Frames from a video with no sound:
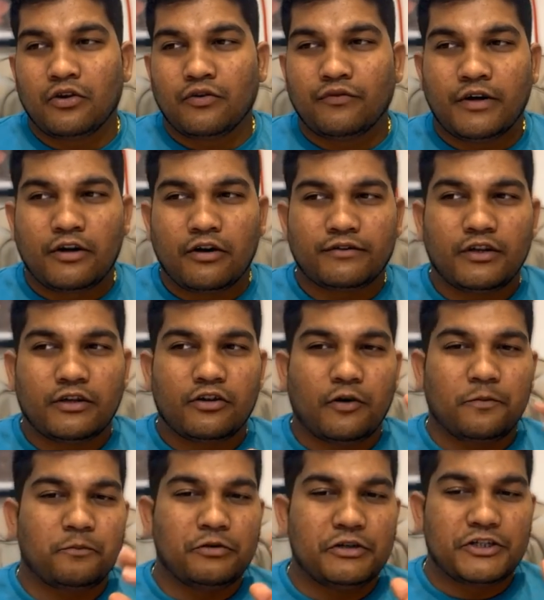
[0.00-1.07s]
one of the
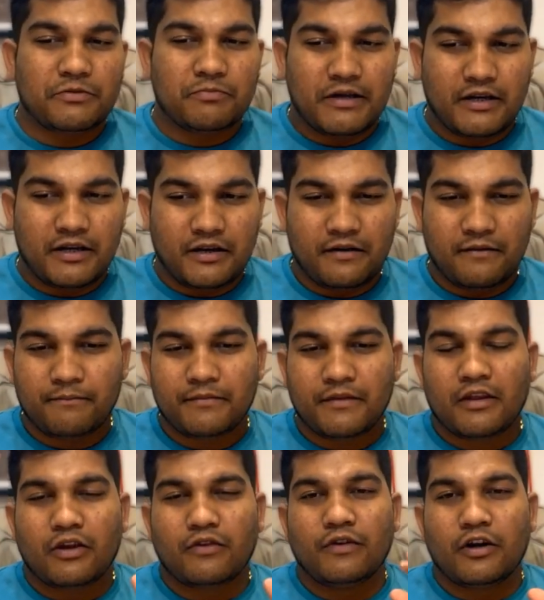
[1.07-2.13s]
top policemen,
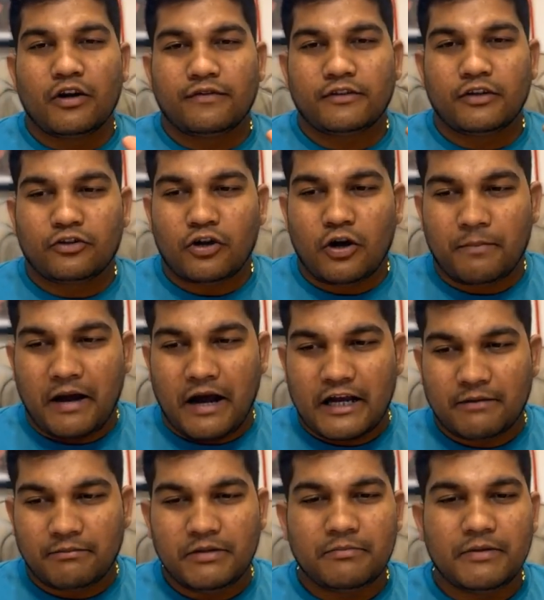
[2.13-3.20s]
one of the top
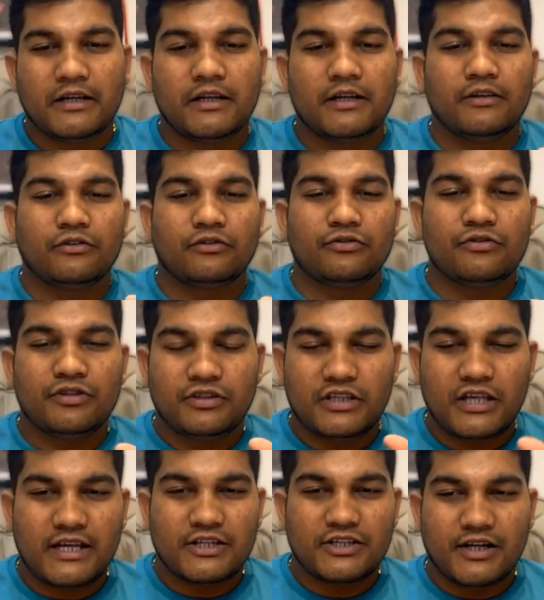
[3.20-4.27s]
army men. So
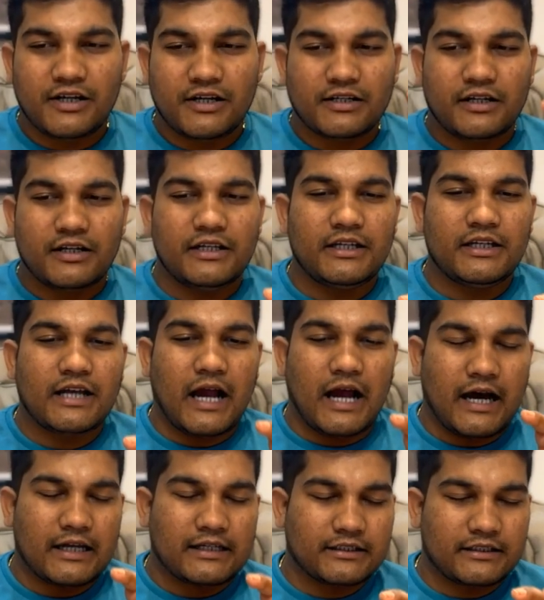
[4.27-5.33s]
they generally
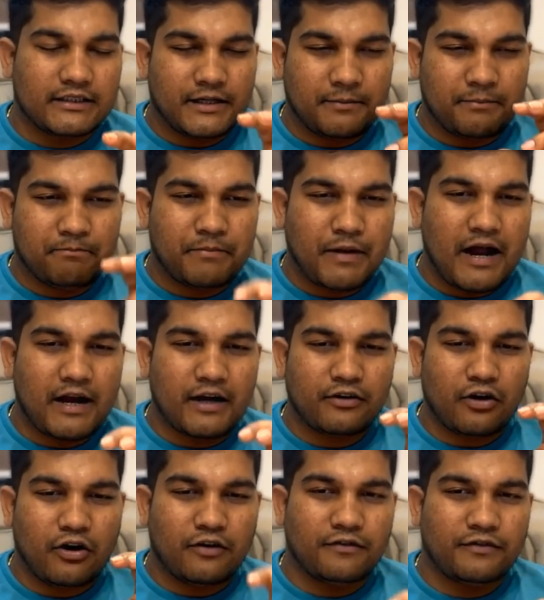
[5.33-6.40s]
are the
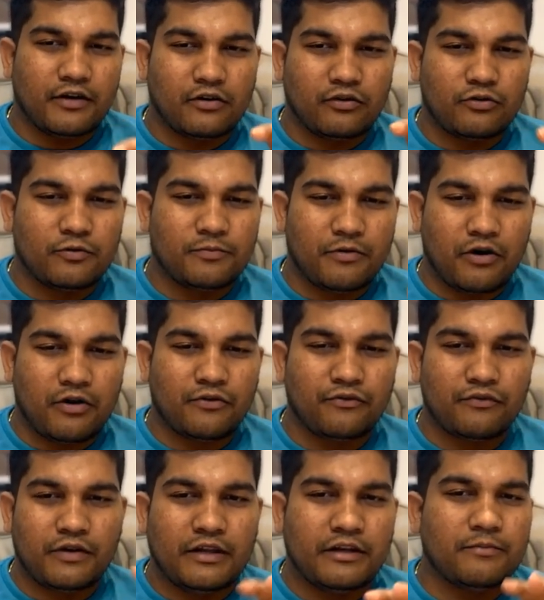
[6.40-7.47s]
part of a group
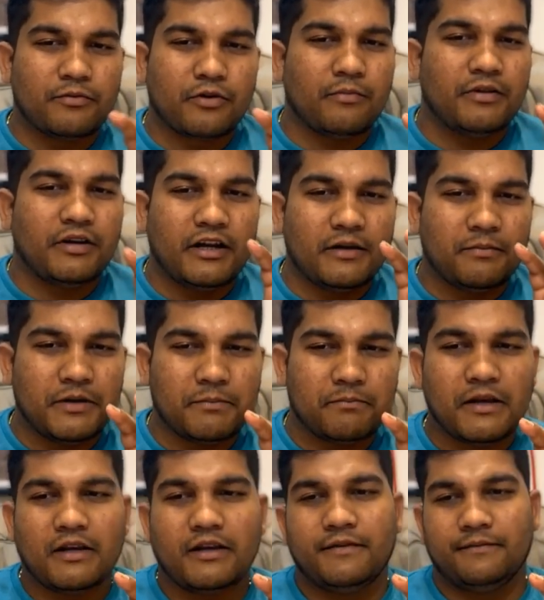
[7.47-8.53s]
of very prominent people.